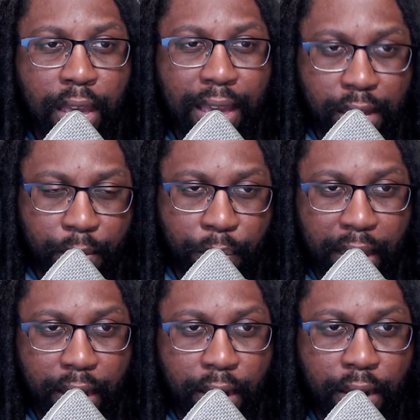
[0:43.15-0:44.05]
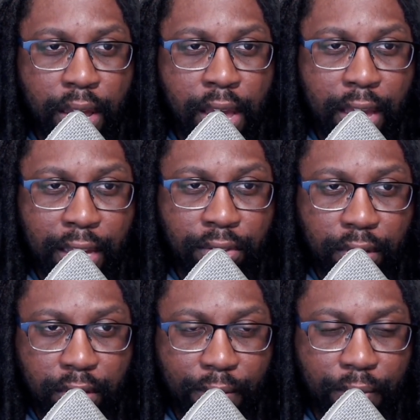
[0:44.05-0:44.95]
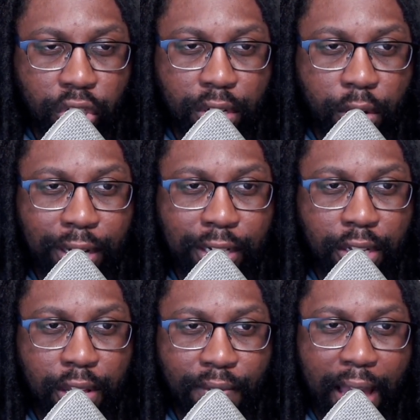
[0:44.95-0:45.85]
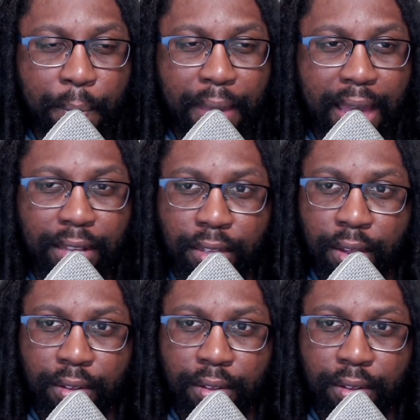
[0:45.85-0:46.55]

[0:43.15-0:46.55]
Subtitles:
and compare against the different generations of iPads,